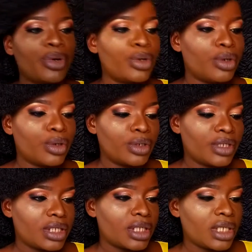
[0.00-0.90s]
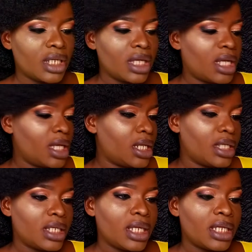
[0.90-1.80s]
products
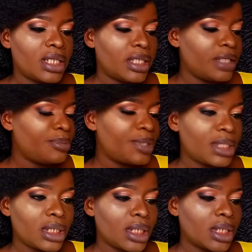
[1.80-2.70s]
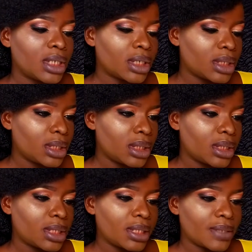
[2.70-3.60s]
then
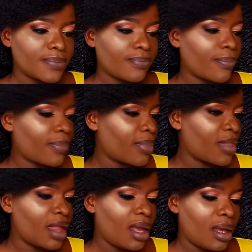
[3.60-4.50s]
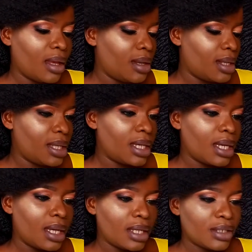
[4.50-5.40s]
lipsticks
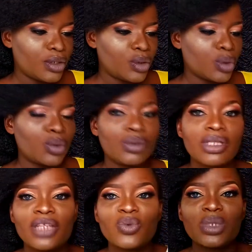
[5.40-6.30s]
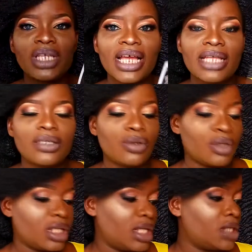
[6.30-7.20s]
yeah so that's what the
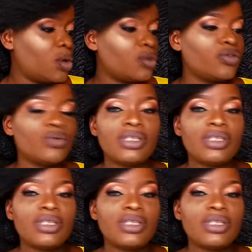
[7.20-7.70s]
catalog then also